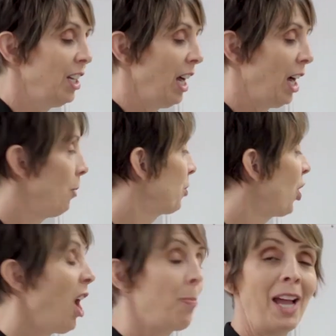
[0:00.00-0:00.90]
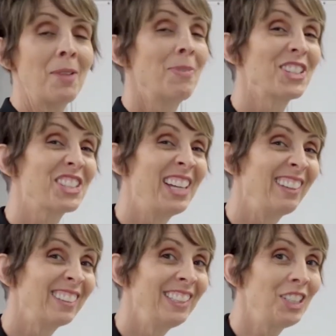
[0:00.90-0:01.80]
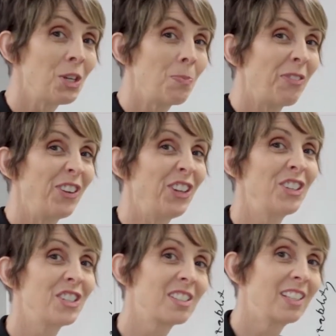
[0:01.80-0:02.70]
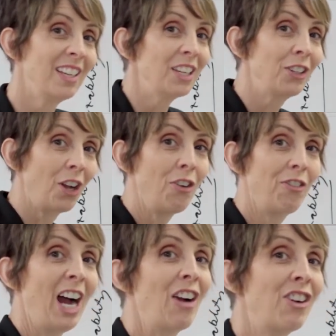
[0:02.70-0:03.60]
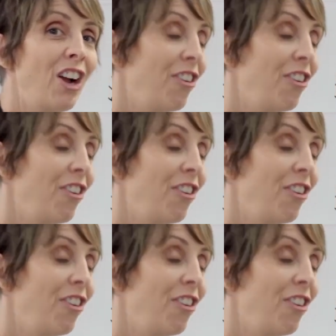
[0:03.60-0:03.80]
a type A personality and you prefer to just go far and go